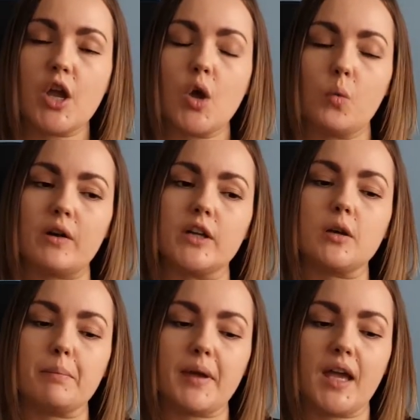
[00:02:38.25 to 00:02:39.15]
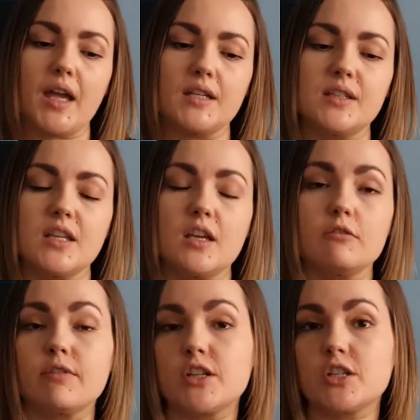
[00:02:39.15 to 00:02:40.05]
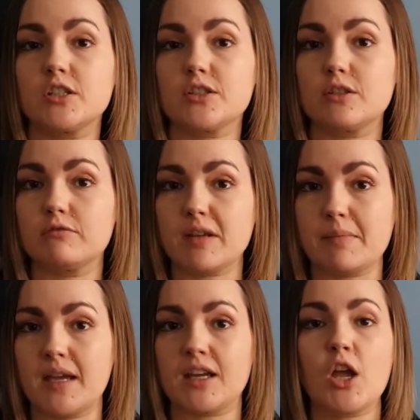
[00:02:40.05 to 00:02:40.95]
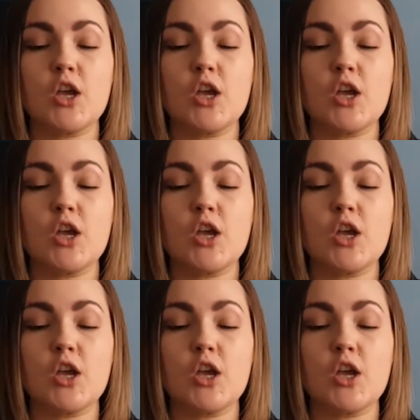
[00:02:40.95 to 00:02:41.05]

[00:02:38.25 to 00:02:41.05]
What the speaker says: where I compared the original to the remake.